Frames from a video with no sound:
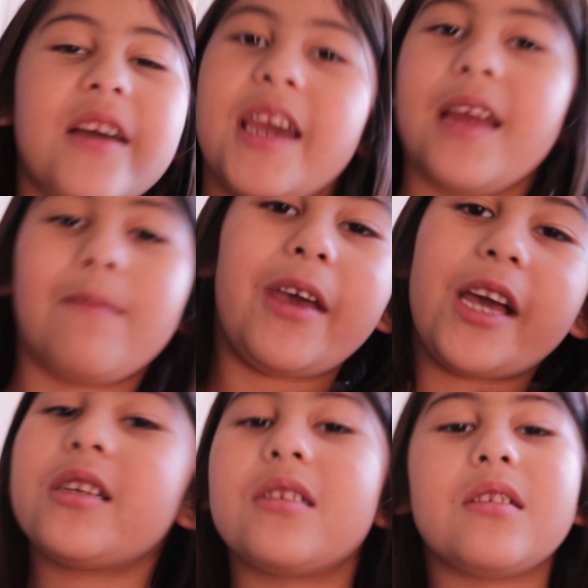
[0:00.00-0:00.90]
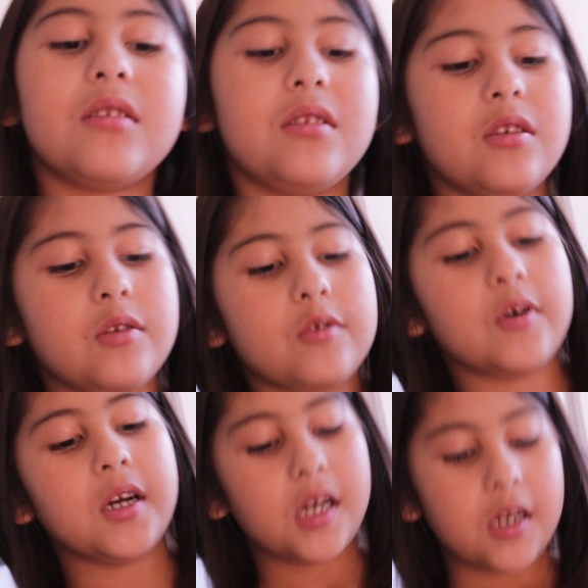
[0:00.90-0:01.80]
Okay, and make sure
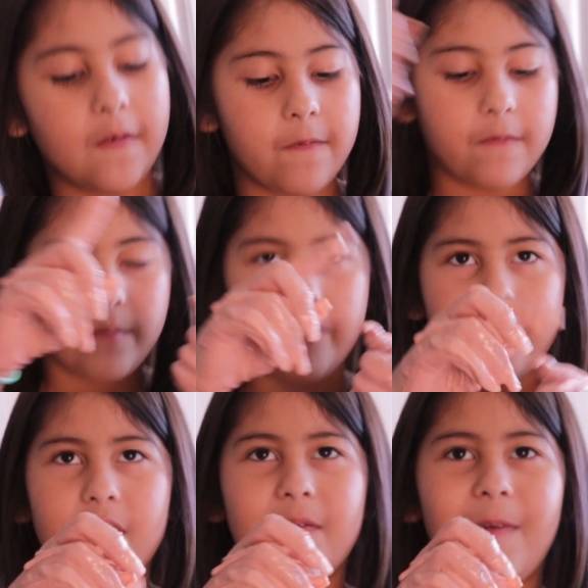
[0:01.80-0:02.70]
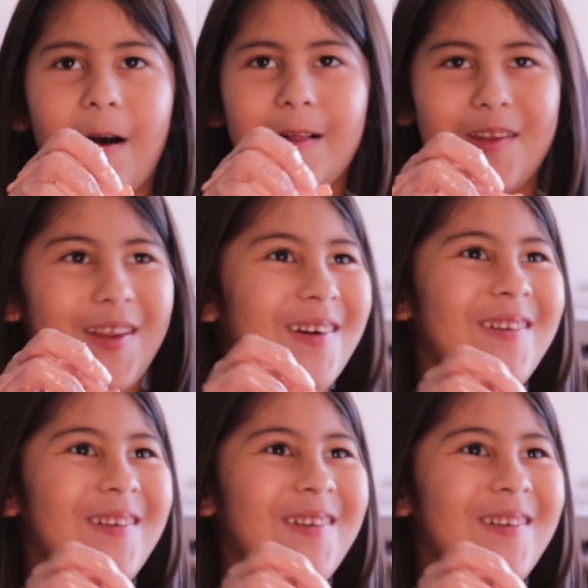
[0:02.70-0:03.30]
to follow.